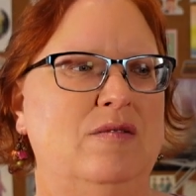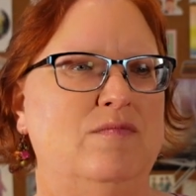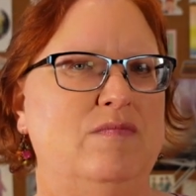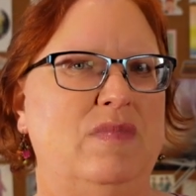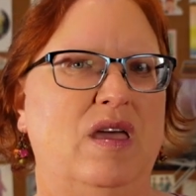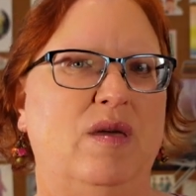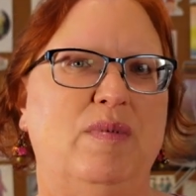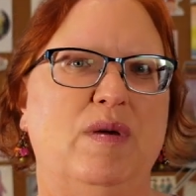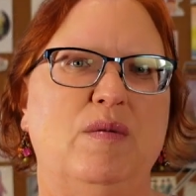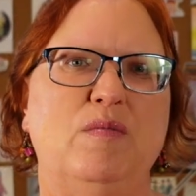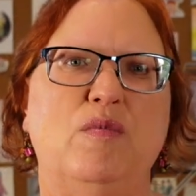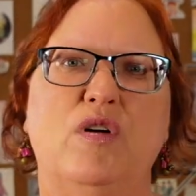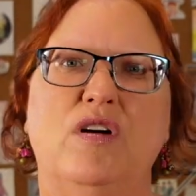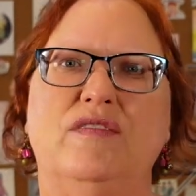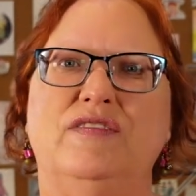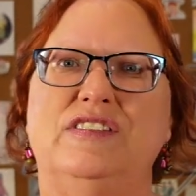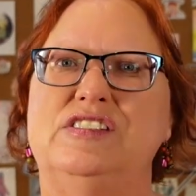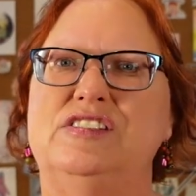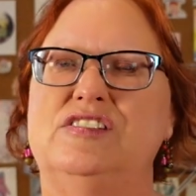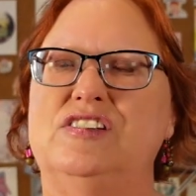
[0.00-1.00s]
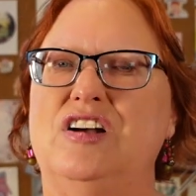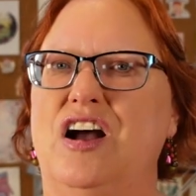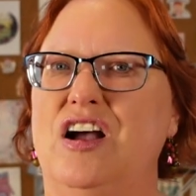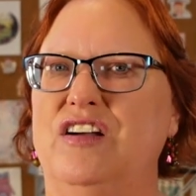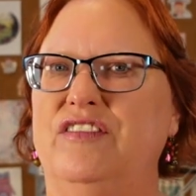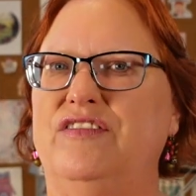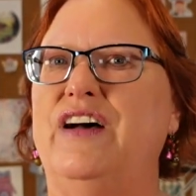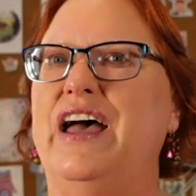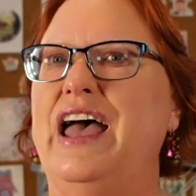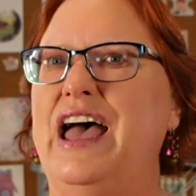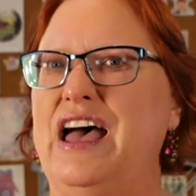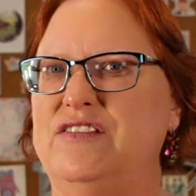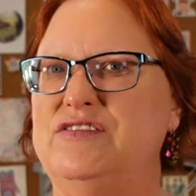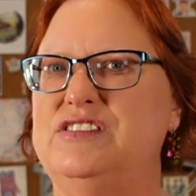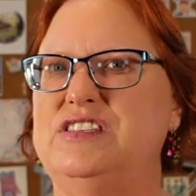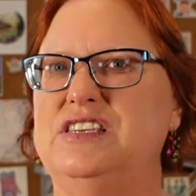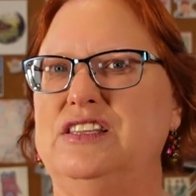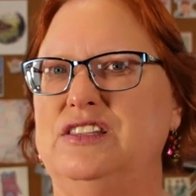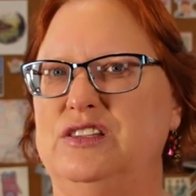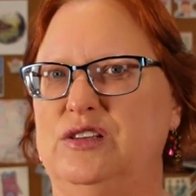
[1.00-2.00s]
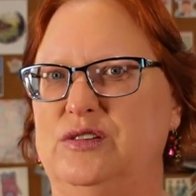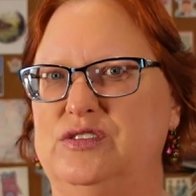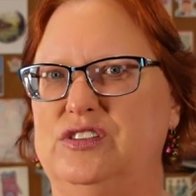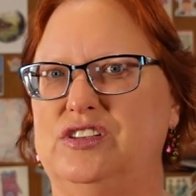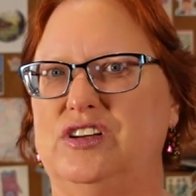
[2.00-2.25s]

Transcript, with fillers: maybe more of a scarf. I have seen those